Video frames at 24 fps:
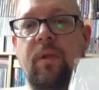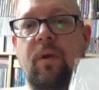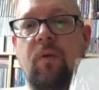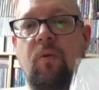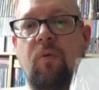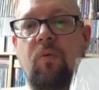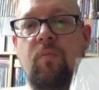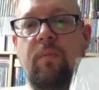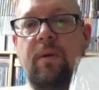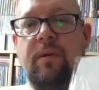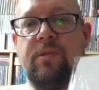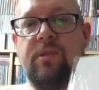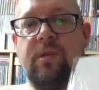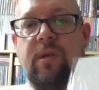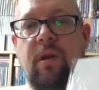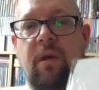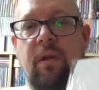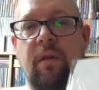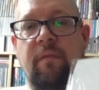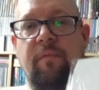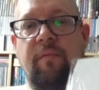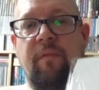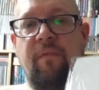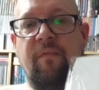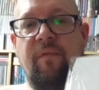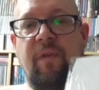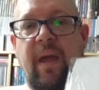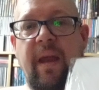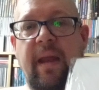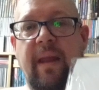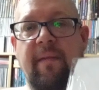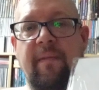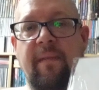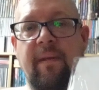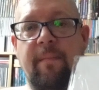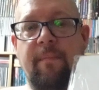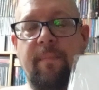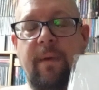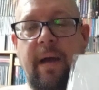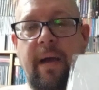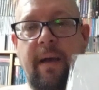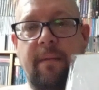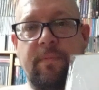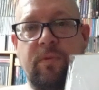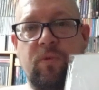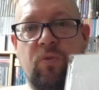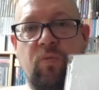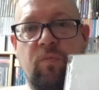almost a kind of a feeling that
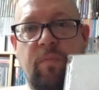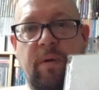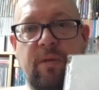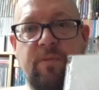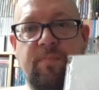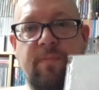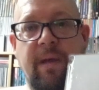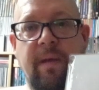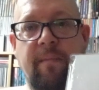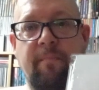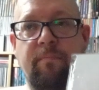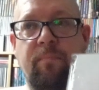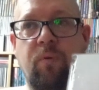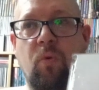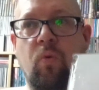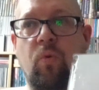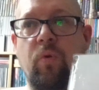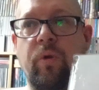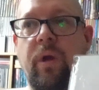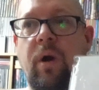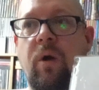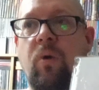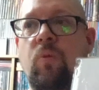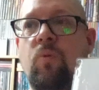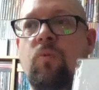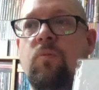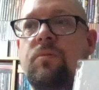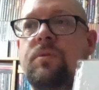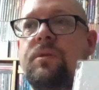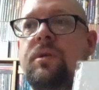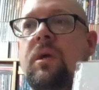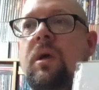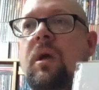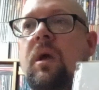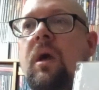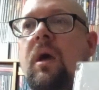perhaps almost being born old,